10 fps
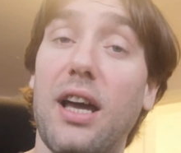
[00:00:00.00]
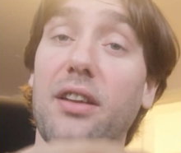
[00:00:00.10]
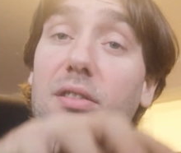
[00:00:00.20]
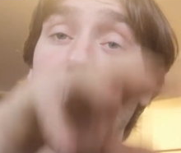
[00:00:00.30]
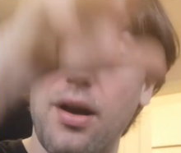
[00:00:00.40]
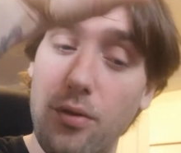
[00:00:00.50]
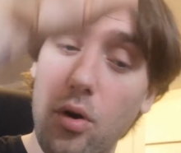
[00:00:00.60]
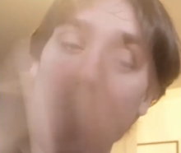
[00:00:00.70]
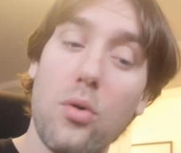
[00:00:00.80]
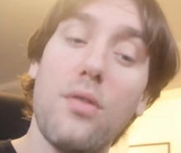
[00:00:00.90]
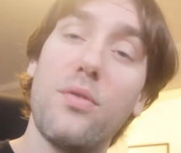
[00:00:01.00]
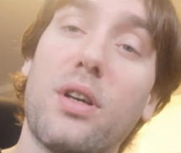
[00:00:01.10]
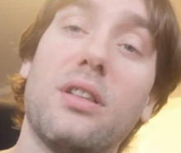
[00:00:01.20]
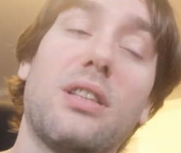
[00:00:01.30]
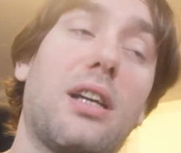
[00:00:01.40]
and then it will have all
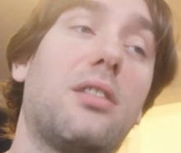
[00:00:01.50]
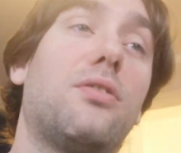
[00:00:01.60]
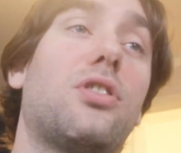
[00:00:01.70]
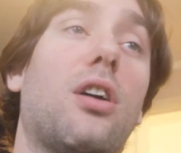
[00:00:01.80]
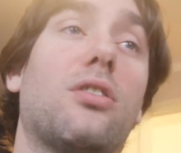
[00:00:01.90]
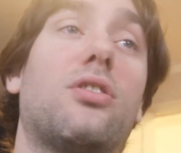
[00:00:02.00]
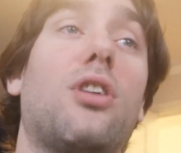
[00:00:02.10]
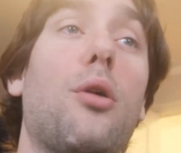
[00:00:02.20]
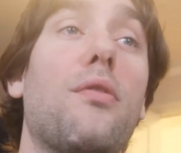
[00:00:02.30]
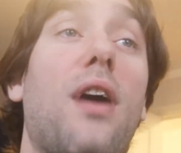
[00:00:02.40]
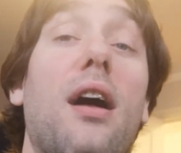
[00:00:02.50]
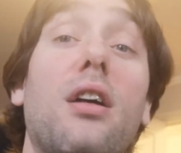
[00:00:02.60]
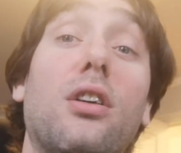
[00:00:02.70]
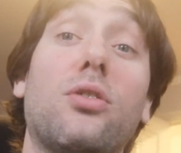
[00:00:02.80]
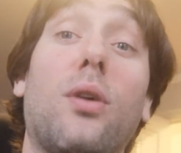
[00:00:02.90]
consecutive chunks to go with that.
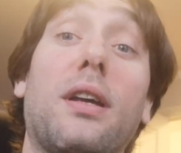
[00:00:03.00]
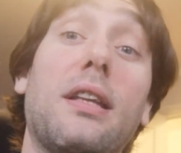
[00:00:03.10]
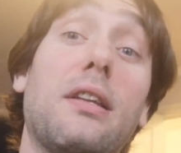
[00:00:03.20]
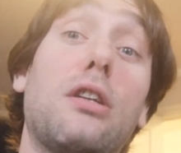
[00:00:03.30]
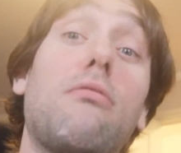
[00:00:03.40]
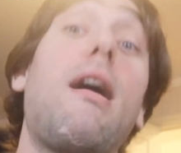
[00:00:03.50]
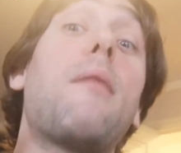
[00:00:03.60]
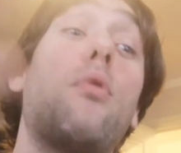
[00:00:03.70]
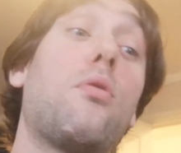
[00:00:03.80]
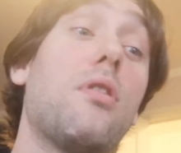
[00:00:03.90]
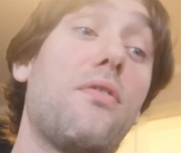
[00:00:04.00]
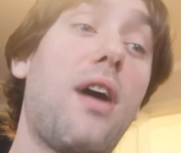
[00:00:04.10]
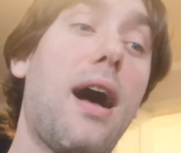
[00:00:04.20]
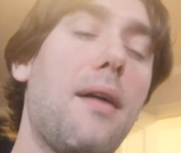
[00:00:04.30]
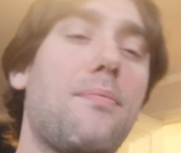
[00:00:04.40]
So I can then grab all of
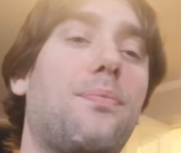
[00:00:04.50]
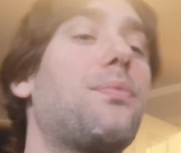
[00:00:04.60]
that,